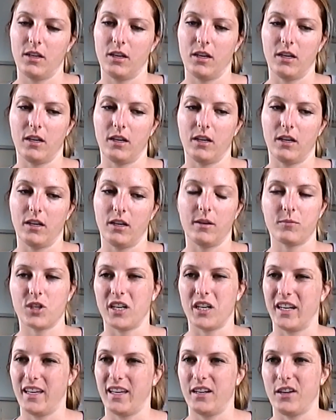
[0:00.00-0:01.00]

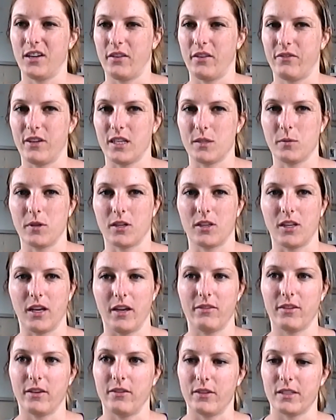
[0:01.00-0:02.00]
Trying to get it on Facebook
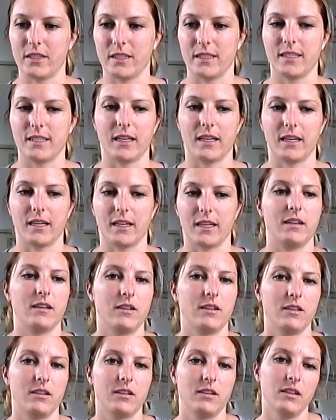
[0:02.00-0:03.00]
Live. Give us a second.
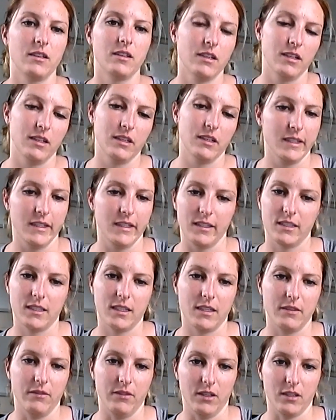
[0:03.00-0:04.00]

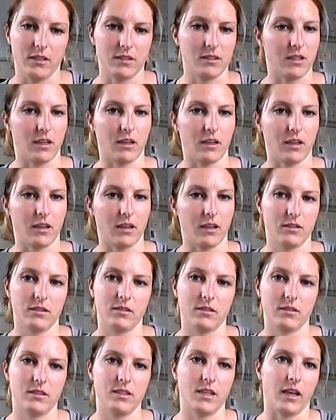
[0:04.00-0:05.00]
It's giving us a
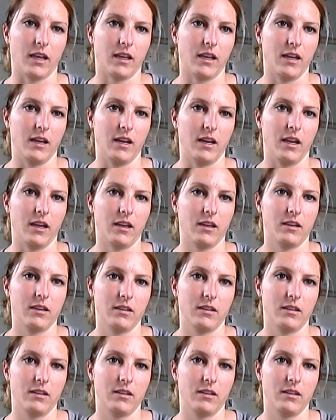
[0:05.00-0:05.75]
tech headache.